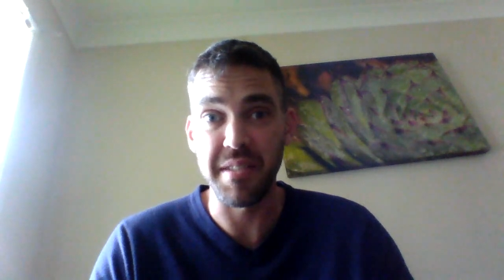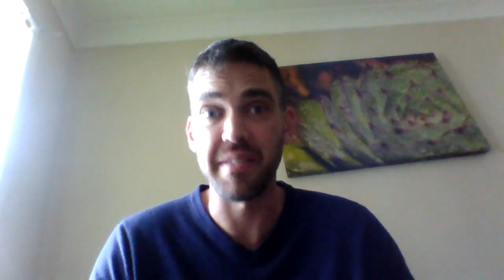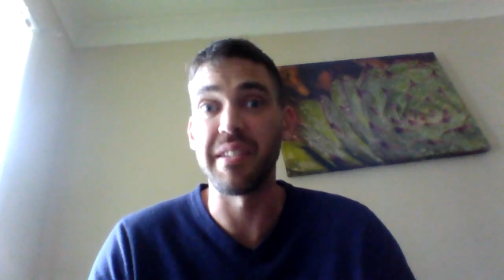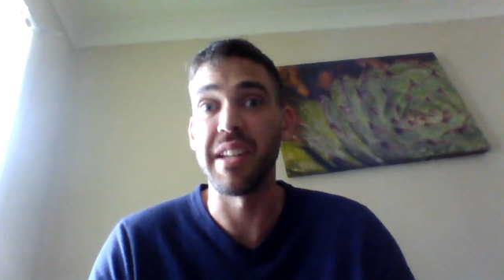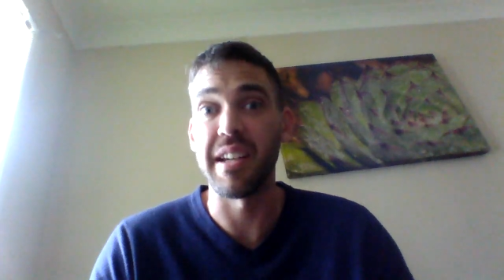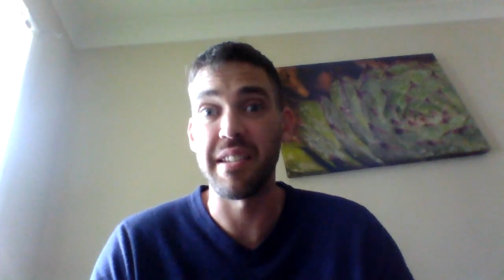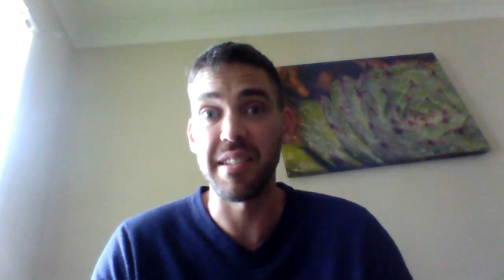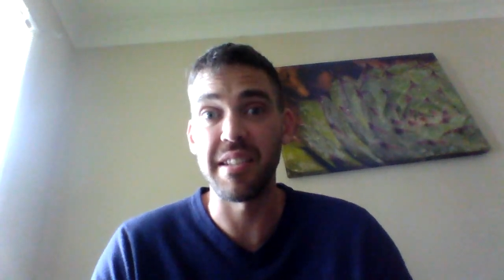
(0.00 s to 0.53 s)

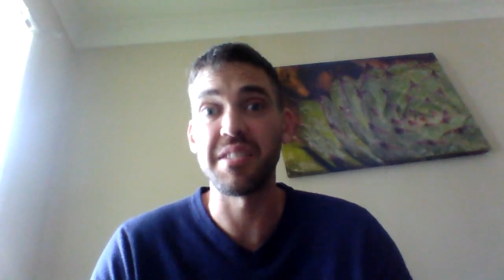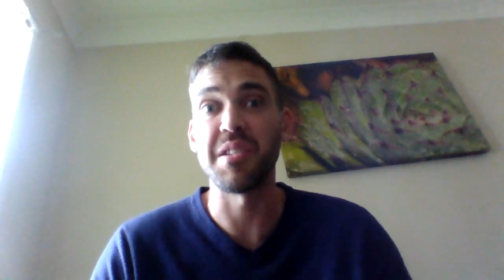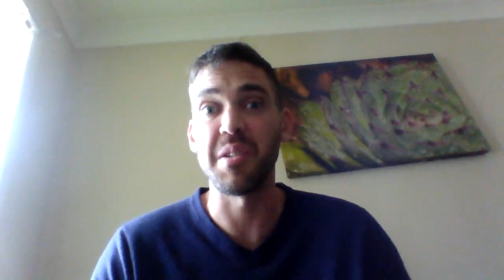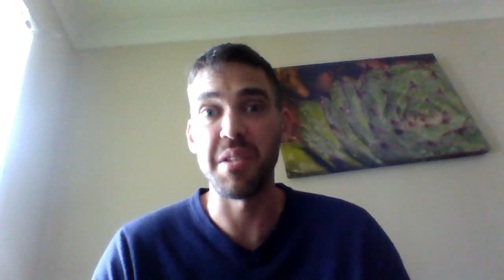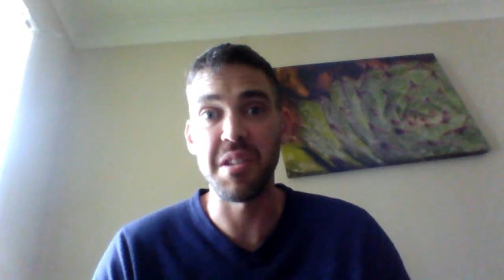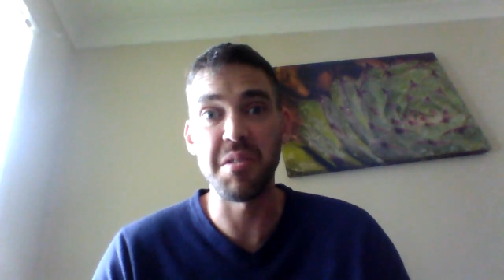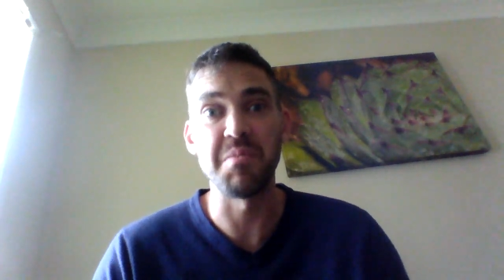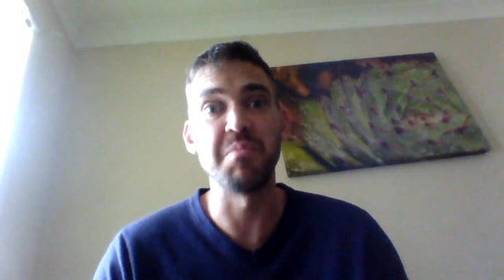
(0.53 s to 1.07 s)
So
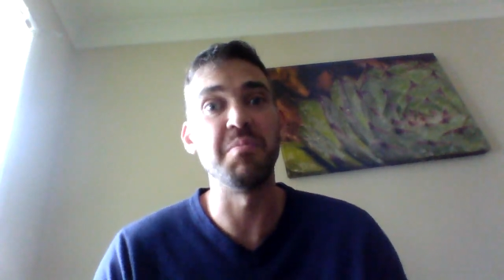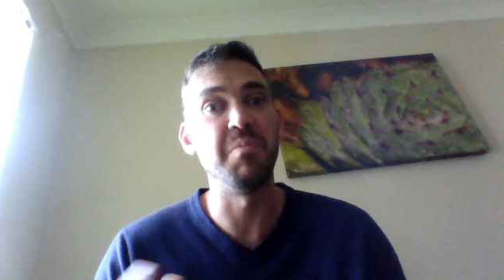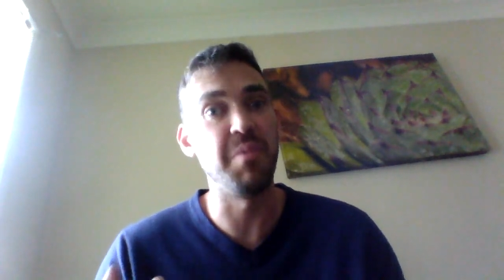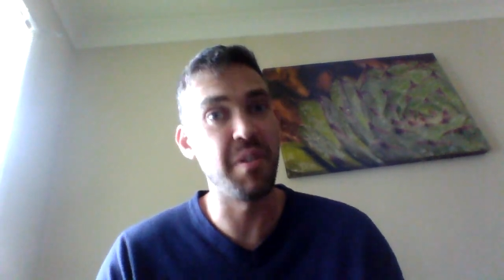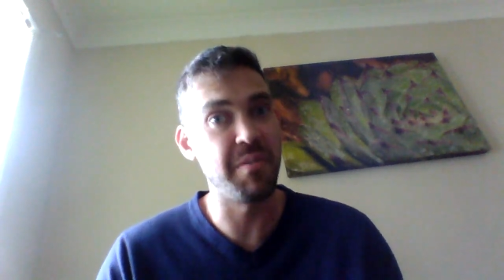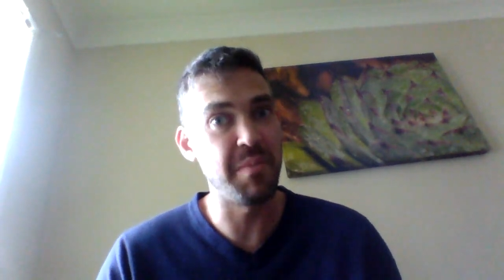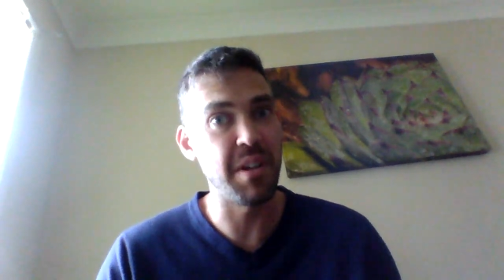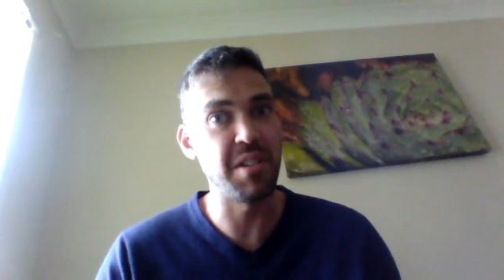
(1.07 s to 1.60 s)
this is,
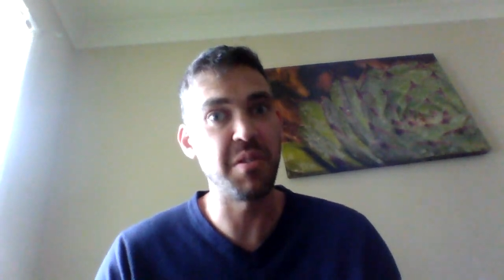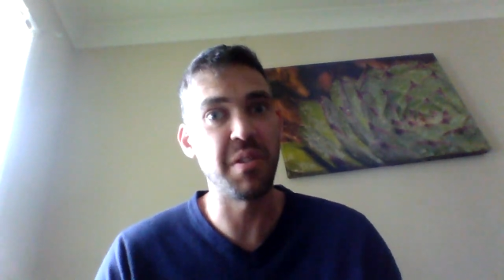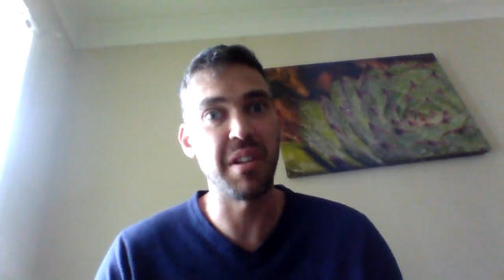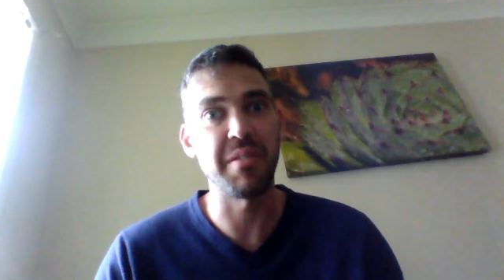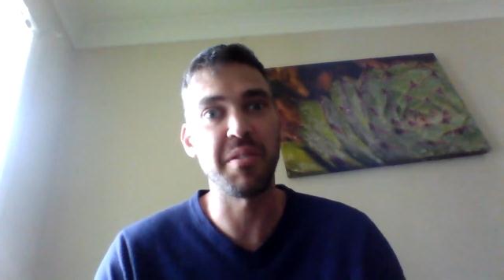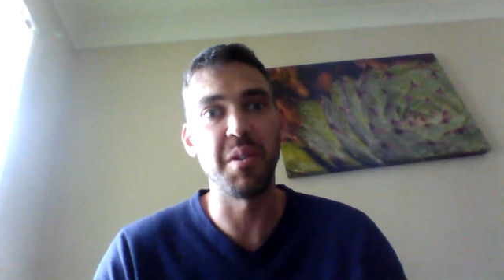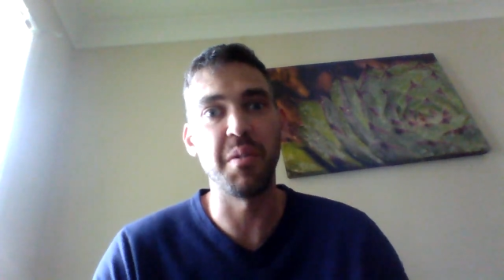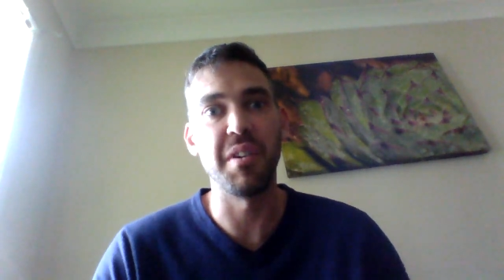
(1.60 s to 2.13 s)
we've been doing
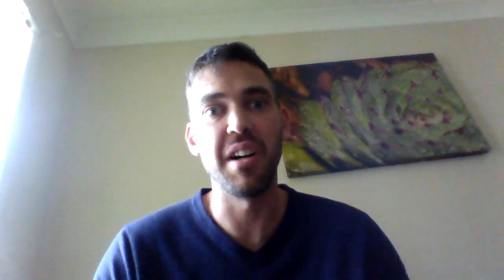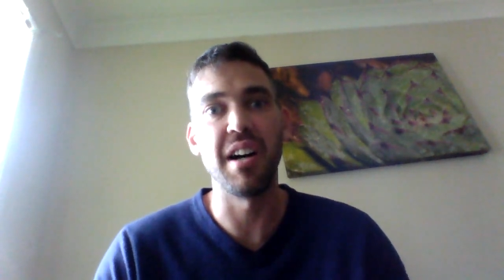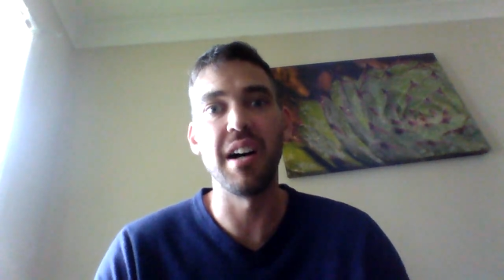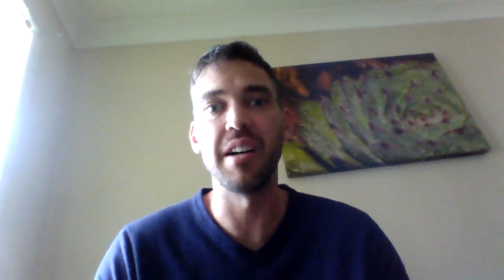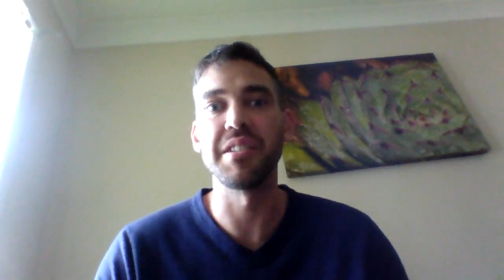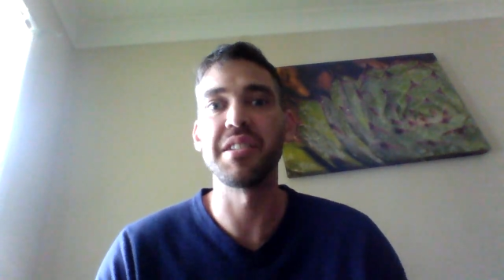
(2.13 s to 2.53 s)
it for a while.